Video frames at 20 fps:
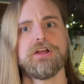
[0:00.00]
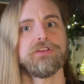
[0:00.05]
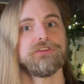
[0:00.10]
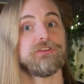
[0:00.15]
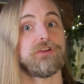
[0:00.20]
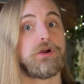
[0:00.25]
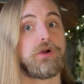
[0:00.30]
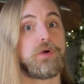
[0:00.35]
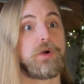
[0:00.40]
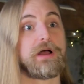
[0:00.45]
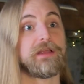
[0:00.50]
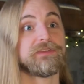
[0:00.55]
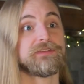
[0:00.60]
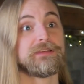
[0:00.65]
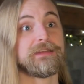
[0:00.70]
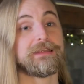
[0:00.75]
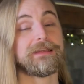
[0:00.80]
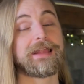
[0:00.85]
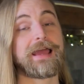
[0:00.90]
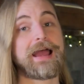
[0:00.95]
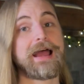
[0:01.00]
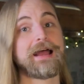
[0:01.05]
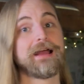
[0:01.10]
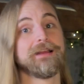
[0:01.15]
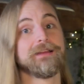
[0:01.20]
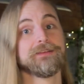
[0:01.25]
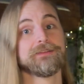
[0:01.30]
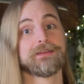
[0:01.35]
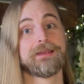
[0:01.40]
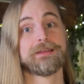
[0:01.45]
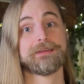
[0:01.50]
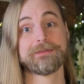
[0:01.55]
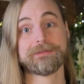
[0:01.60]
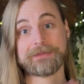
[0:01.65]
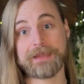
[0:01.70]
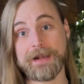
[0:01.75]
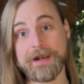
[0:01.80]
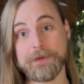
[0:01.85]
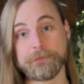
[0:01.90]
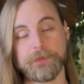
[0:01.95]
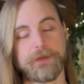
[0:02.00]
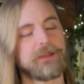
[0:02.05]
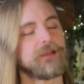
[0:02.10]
So a scene has setup,